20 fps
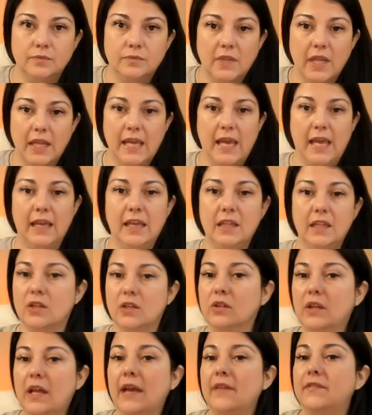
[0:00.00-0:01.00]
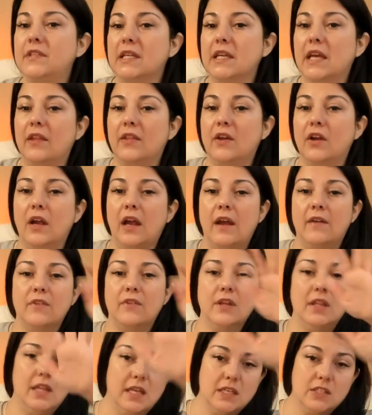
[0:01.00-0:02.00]
They can't get their life together.
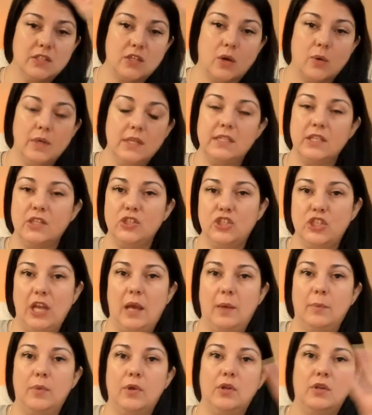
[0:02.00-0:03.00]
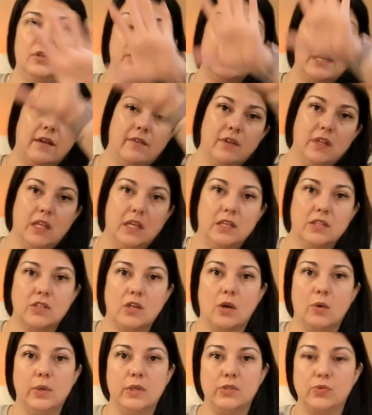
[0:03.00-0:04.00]
Everything is always in shambles. Everything is
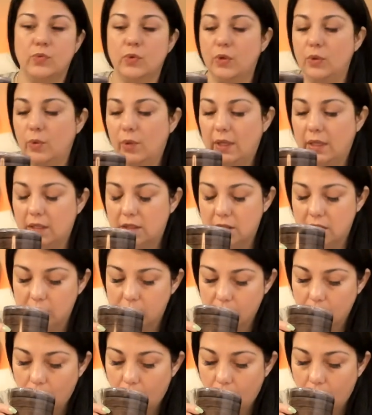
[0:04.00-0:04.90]
always ruined.